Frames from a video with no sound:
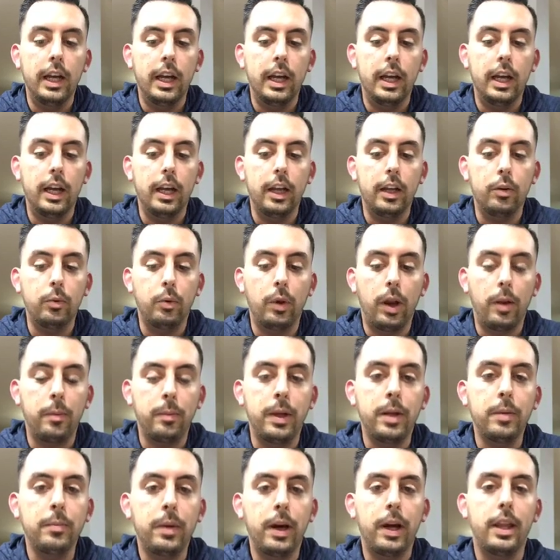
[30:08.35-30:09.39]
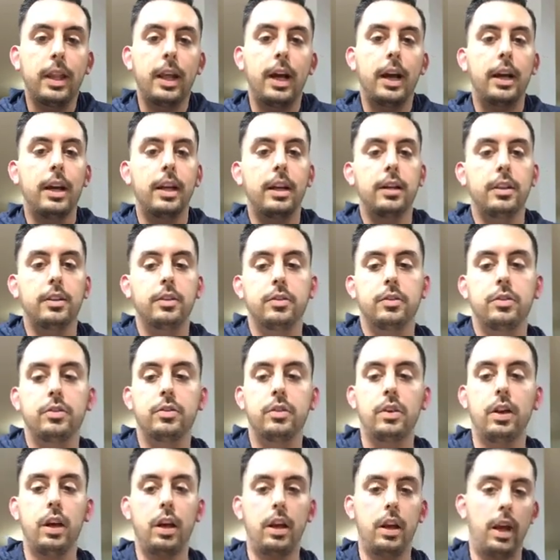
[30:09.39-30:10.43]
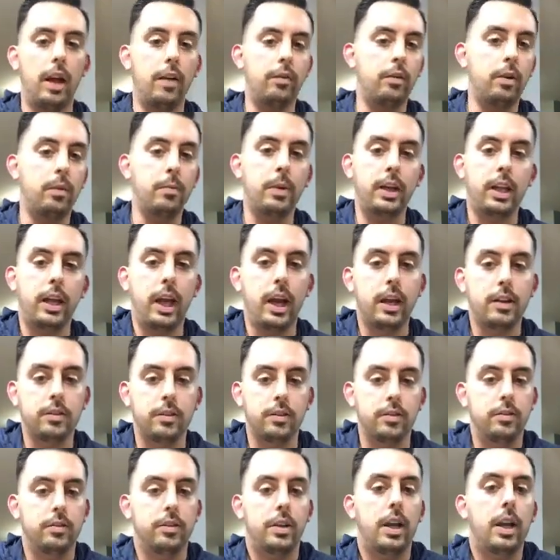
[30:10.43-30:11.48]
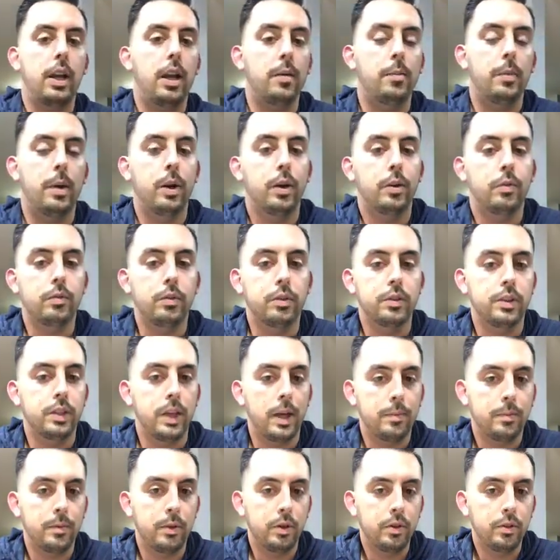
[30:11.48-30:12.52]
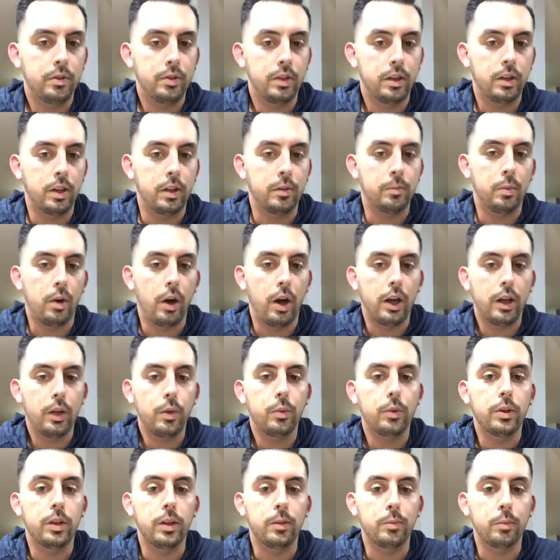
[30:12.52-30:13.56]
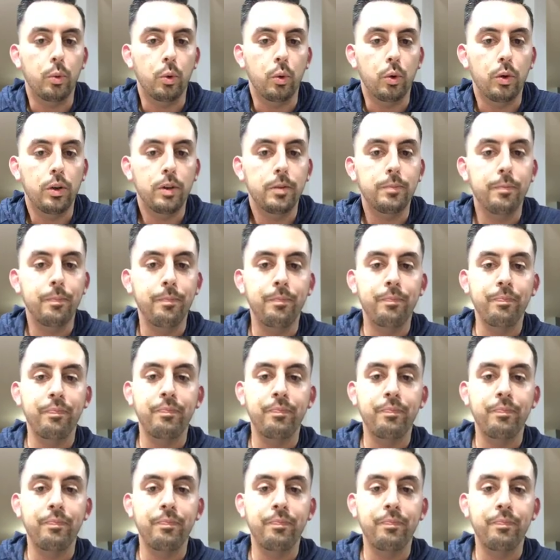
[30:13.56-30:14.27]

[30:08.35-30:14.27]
And what I mean by that is everybody has a set amount of receptors in their body when they're born